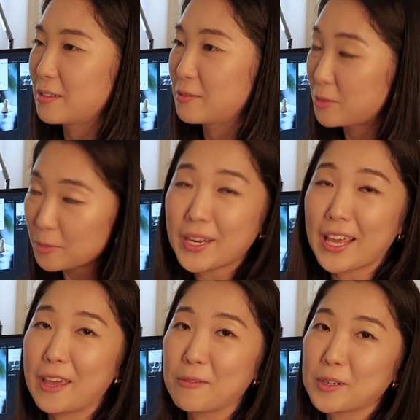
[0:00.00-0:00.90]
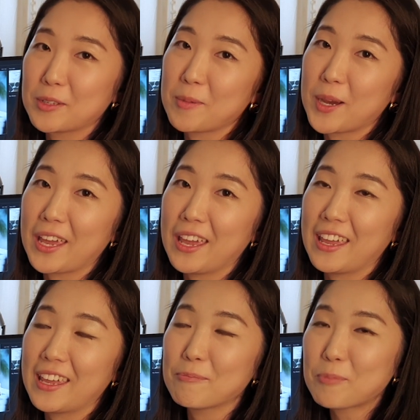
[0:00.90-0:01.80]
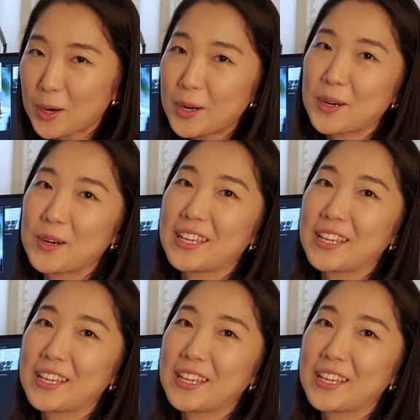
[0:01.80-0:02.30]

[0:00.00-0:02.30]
ruminate with my partner